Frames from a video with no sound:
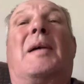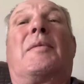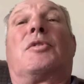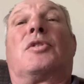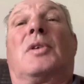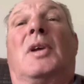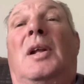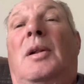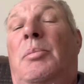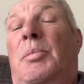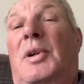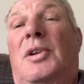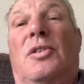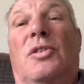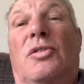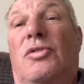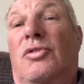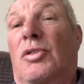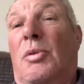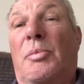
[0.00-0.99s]
It'll be
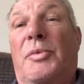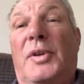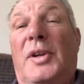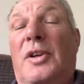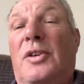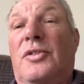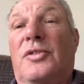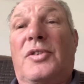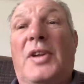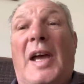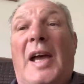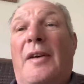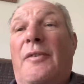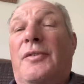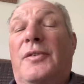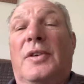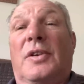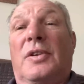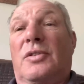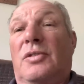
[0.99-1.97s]
just something as
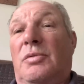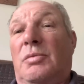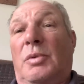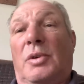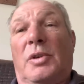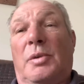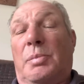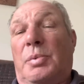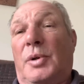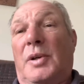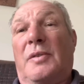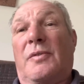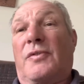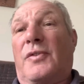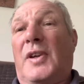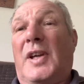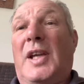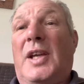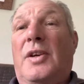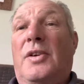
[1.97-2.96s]
daft as what they put it,
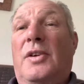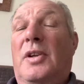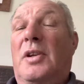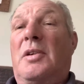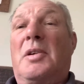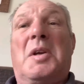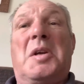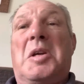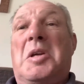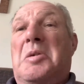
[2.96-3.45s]
feeder,